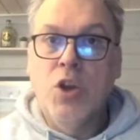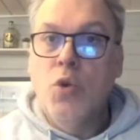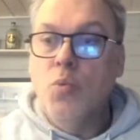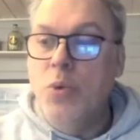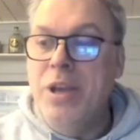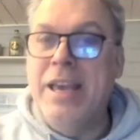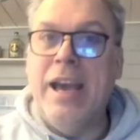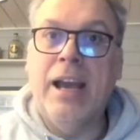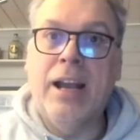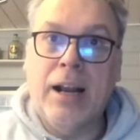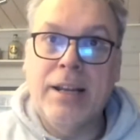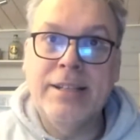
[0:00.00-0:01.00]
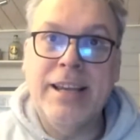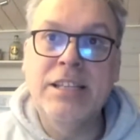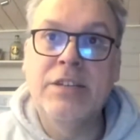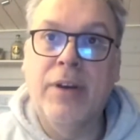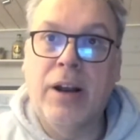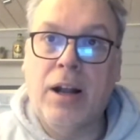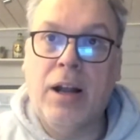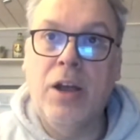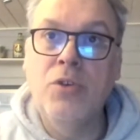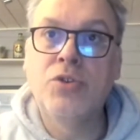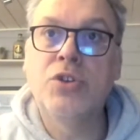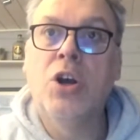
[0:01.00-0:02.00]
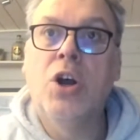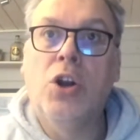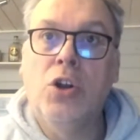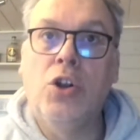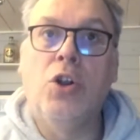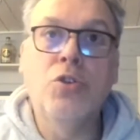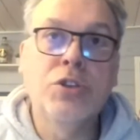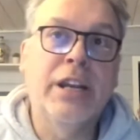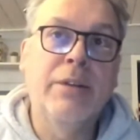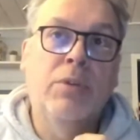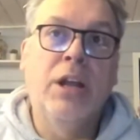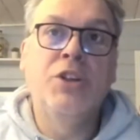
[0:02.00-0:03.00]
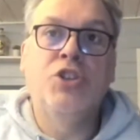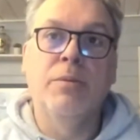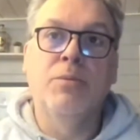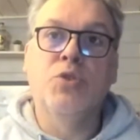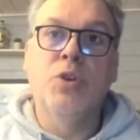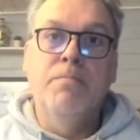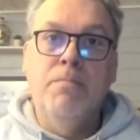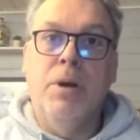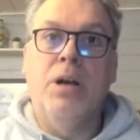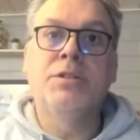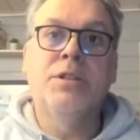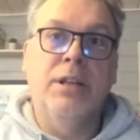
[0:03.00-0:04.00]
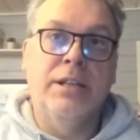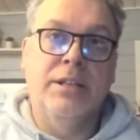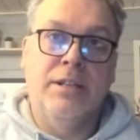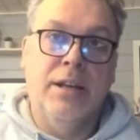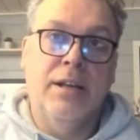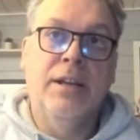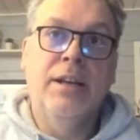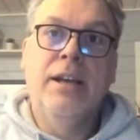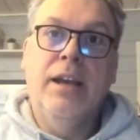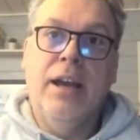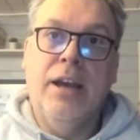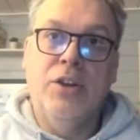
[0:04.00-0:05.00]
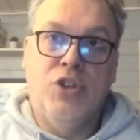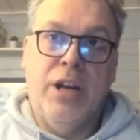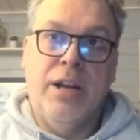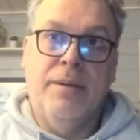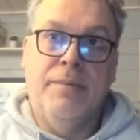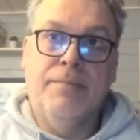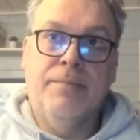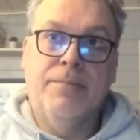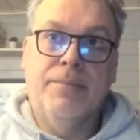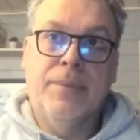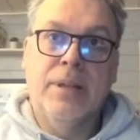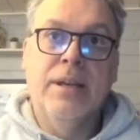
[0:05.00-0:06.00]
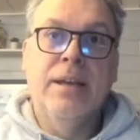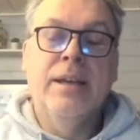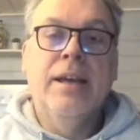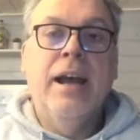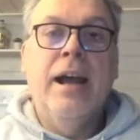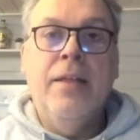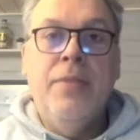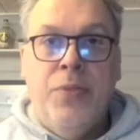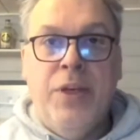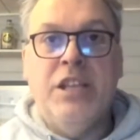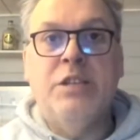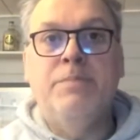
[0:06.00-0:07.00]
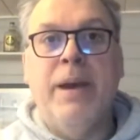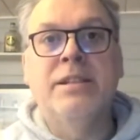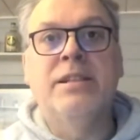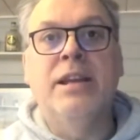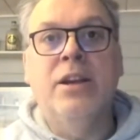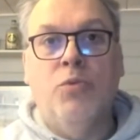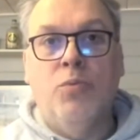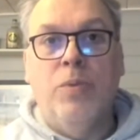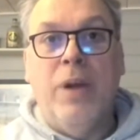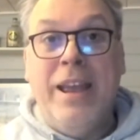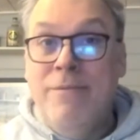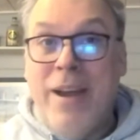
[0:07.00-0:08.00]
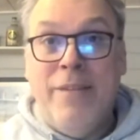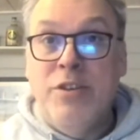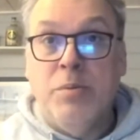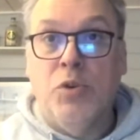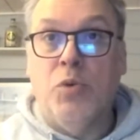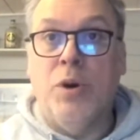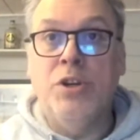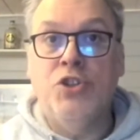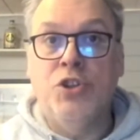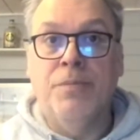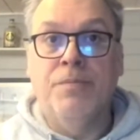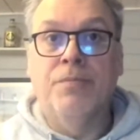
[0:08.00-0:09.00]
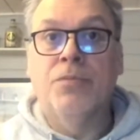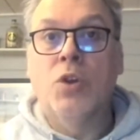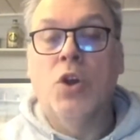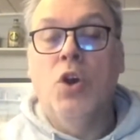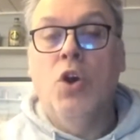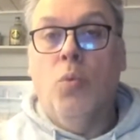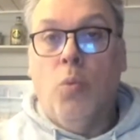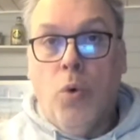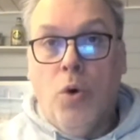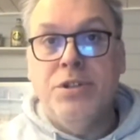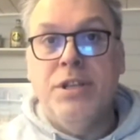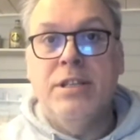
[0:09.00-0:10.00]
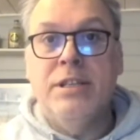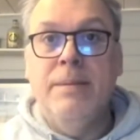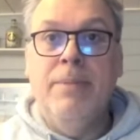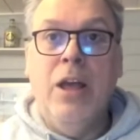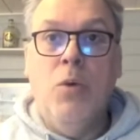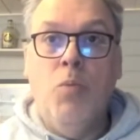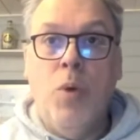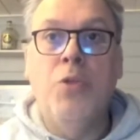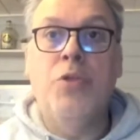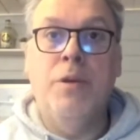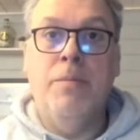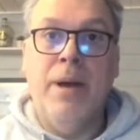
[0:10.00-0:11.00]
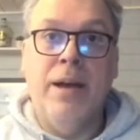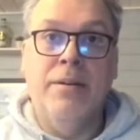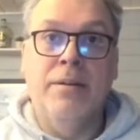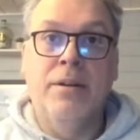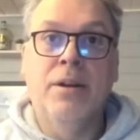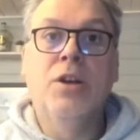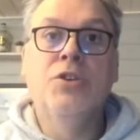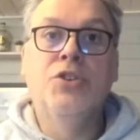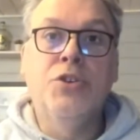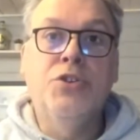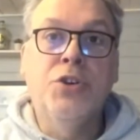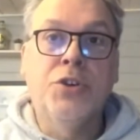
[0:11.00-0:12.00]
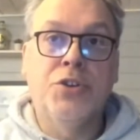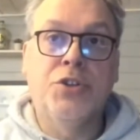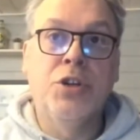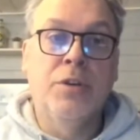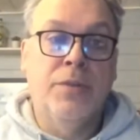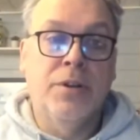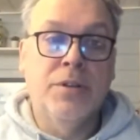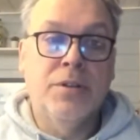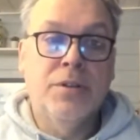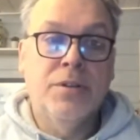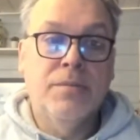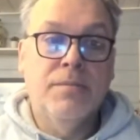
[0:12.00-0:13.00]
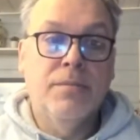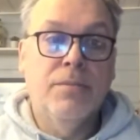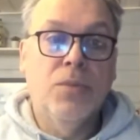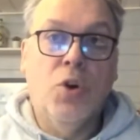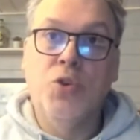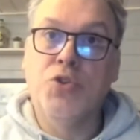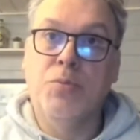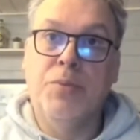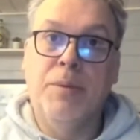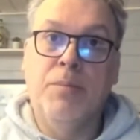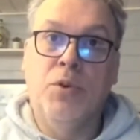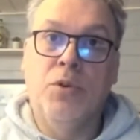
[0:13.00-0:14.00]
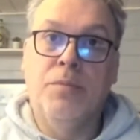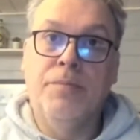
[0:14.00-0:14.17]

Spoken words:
we get a sense of a close, long-standing relationship between Master Lister and Janet. And this begs an inevitable question. Was this simply a wealthy man doting on a servant, or something more?